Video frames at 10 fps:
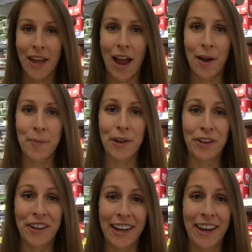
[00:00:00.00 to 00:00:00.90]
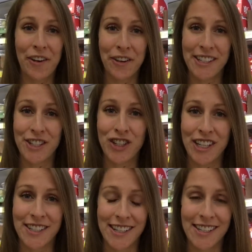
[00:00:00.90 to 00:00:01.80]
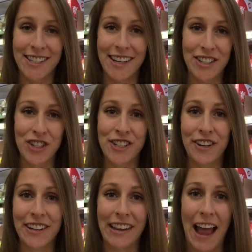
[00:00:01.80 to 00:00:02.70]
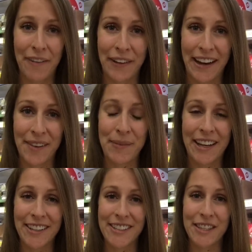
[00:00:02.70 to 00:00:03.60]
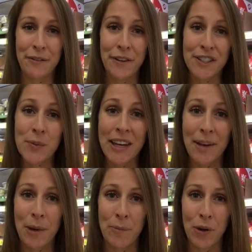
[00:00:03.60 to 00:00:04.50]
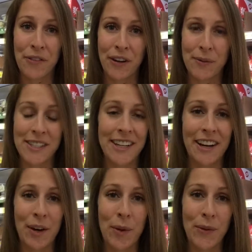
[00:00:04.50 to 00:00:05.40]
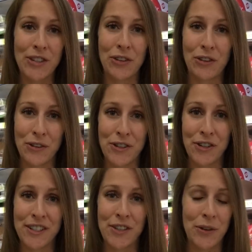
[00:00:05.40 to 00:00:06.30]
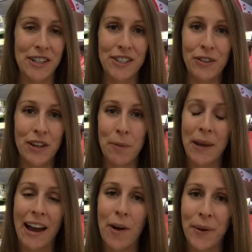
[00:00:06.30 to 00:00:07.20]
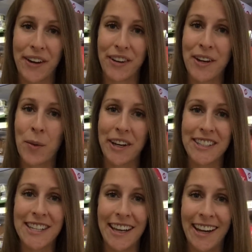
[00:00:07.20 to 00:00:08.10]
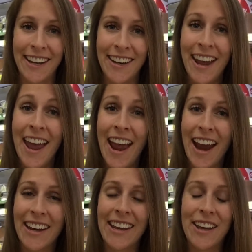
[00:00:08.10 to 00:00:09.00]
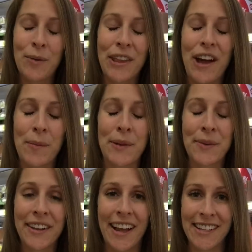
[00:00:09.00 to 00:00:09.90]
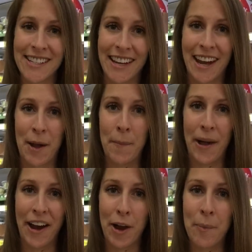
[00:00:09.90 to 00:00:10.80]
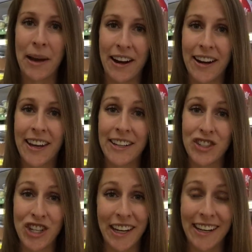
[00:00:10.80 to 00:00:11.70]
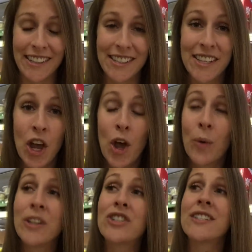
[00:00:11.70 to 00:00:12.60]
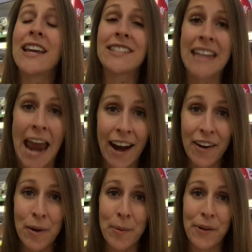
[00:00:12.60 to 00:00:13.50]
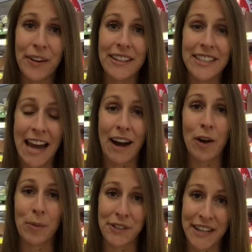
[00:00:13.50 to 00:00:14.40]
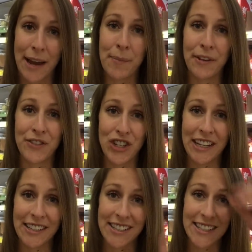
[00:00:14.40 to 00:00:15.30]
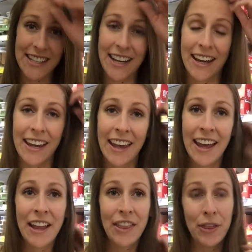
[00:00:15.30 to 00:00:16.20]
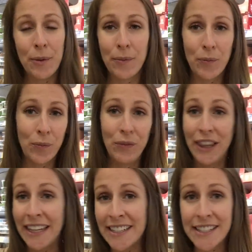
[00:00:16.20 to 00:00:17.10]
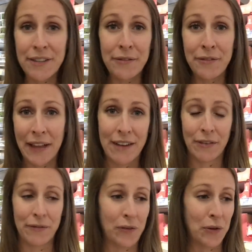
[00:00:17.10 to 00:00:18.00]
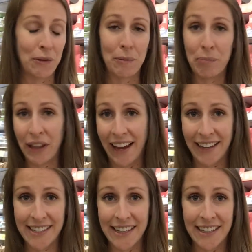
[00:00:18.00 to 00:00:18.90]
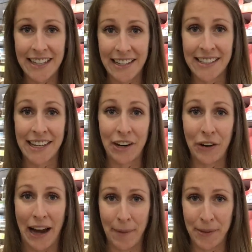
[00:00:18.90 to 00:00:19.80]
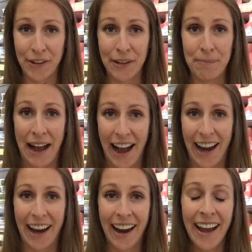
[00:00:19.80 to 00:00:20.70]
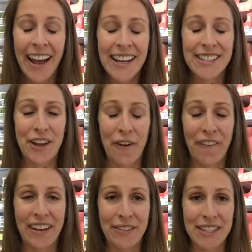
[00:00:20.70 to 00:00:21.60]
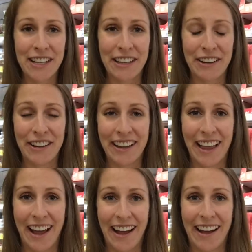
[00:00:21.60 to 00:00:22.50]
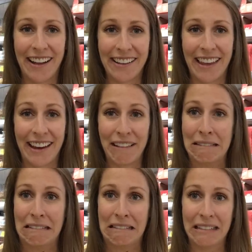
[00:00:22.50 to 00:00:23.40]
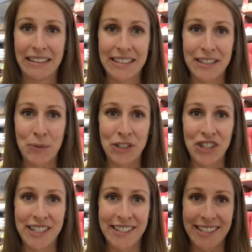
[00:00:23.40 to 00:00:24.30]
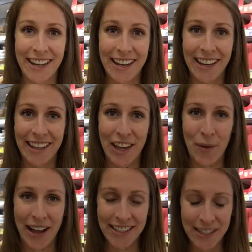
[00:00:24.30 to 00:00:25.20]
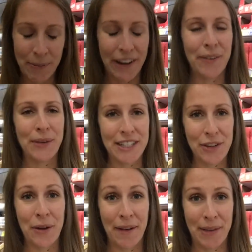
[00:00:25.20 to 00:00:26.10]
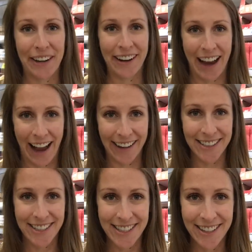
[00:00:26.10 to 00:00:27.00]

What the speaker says: I'm looking at all these cheeses, and I just started laughing because the first weekend my boyfriend was here, we went to a grocery store so he could pick out whatever he wanted to eat, and he, without me realizing it, bought American cheese, which is a terrible, terrible type of cheese. It's like the least flavorful plastic tasting crap you could buy. So he was a little like, this is what cheese is like in the US, but we do have better kinds.